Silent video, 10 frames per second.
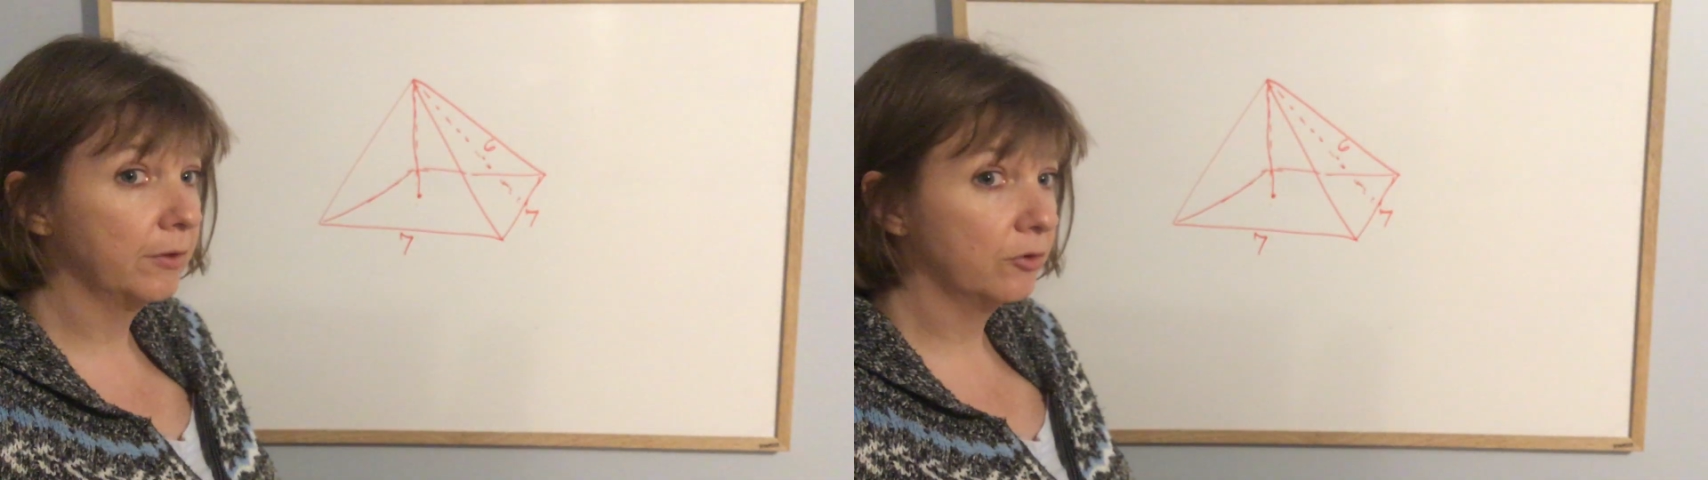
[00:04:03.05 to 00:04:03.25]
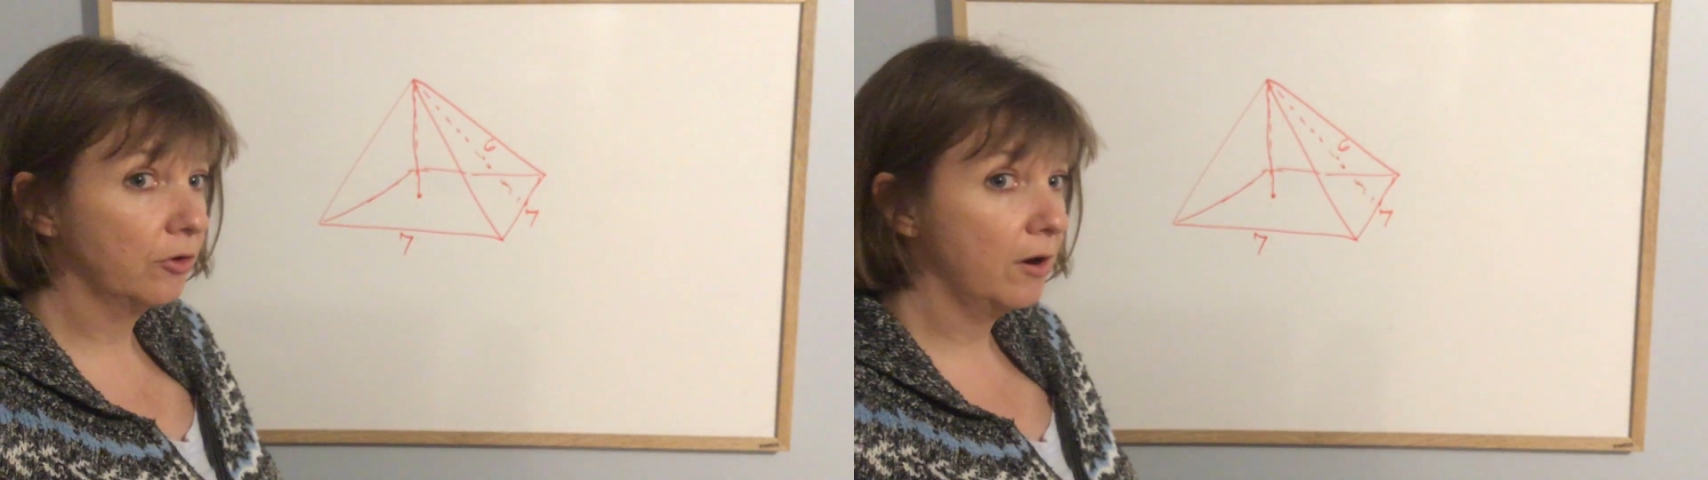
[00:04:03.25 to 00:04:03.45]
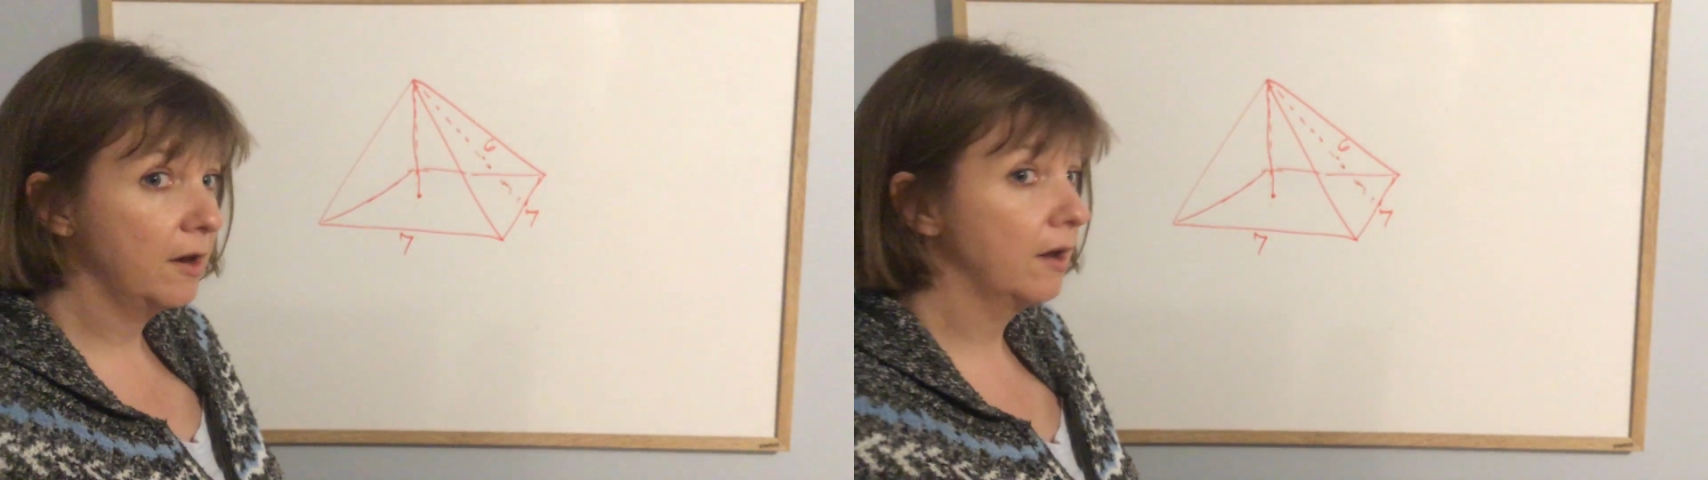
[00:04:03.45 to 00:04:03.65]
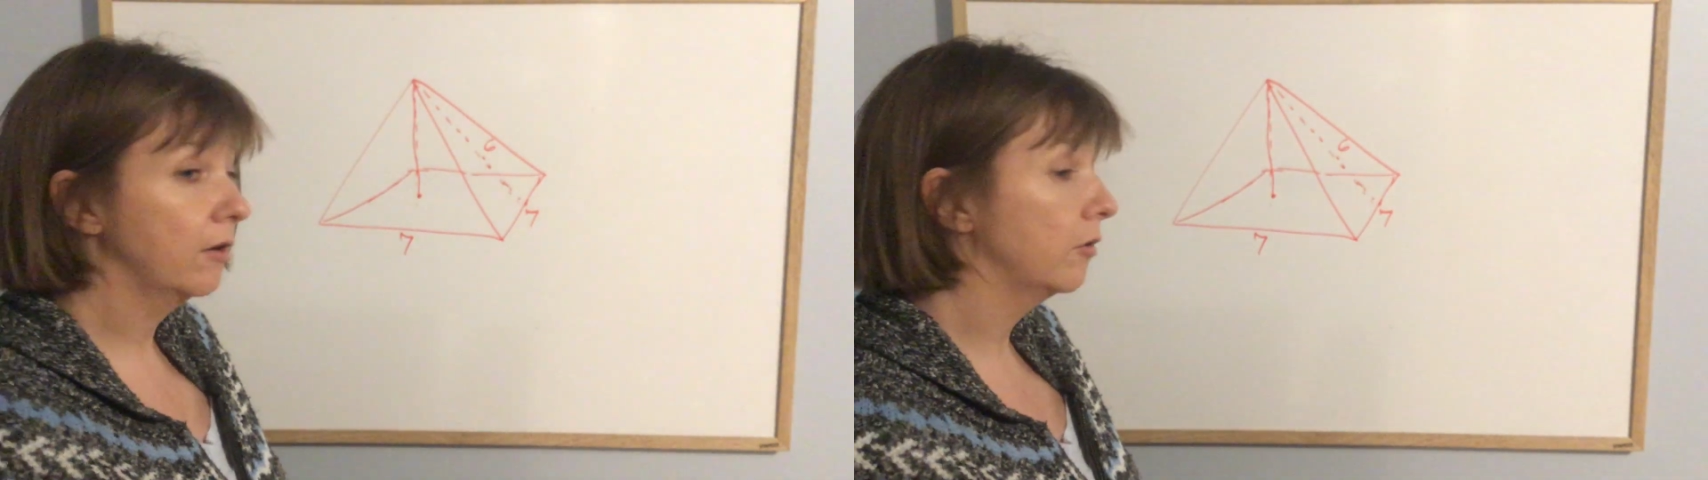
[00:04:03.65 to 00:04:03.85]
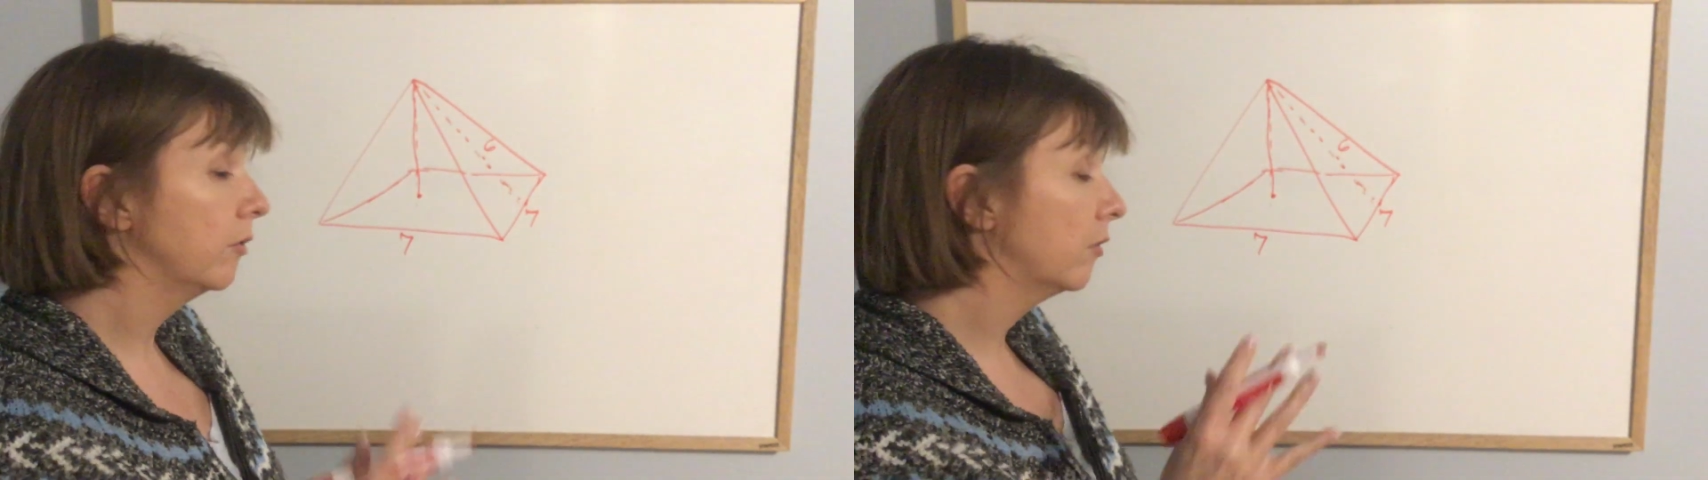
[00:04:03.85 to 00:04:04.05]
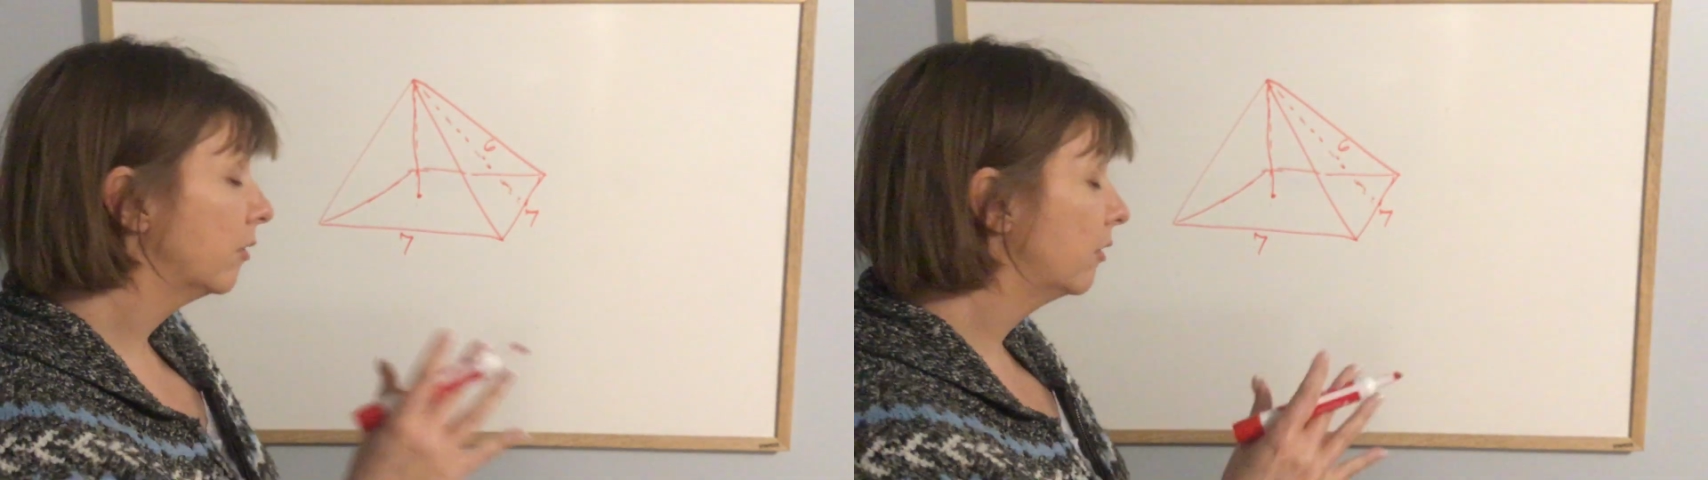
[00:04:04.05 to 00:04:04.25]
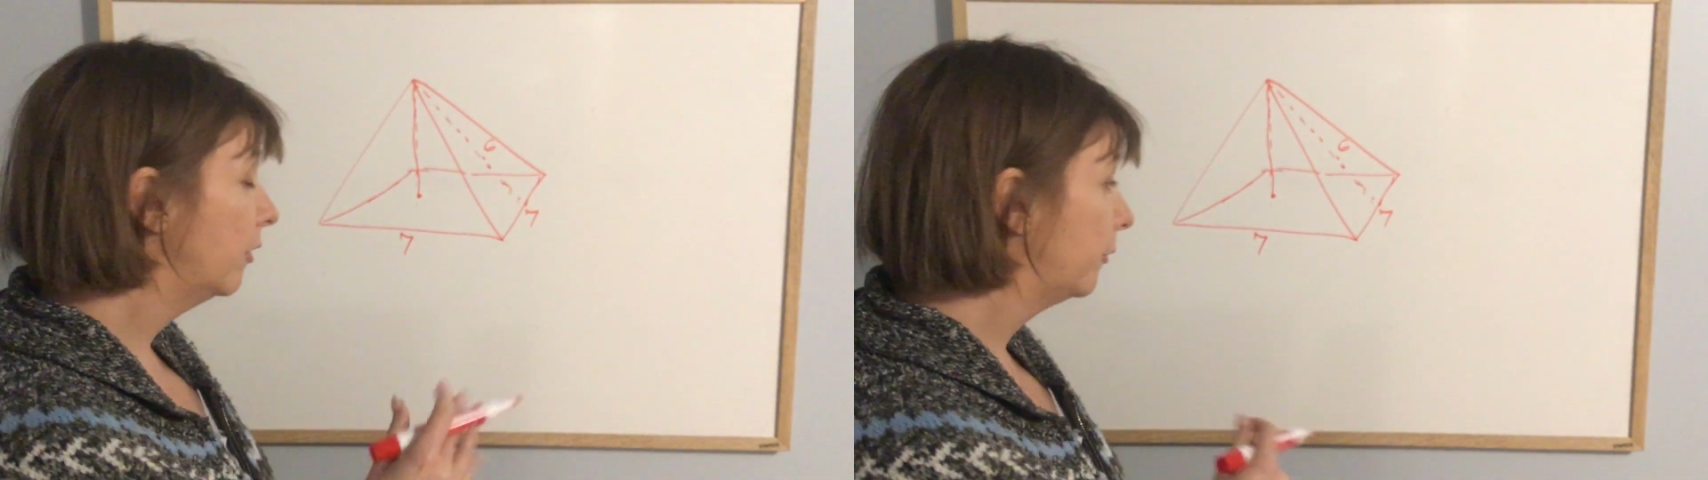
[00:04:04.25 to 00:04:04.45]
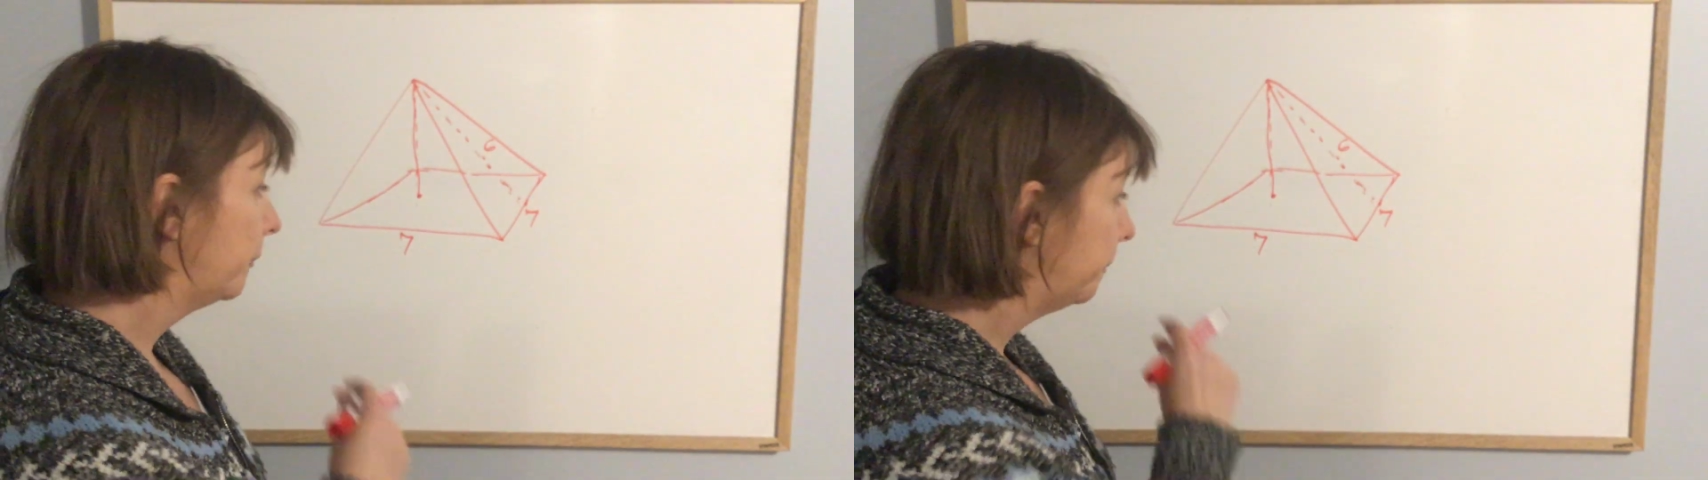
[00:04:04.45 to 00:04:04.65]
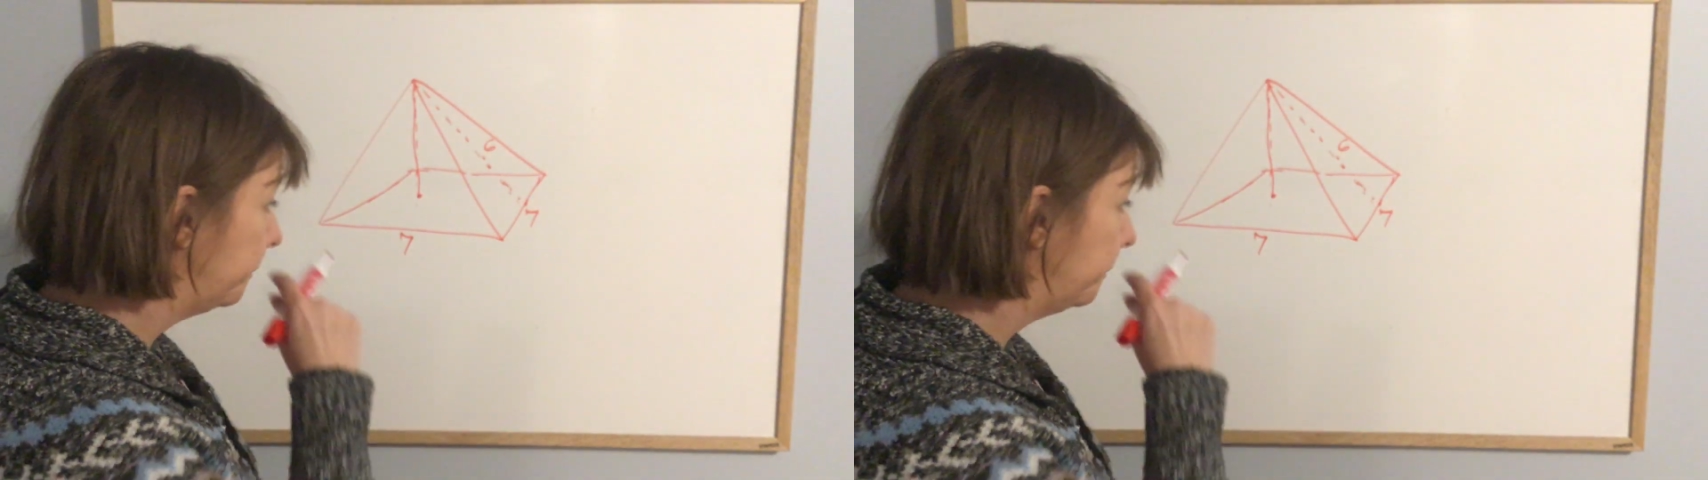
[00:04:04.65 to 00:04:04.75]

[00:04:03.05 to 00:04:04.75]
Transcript: the triangle. So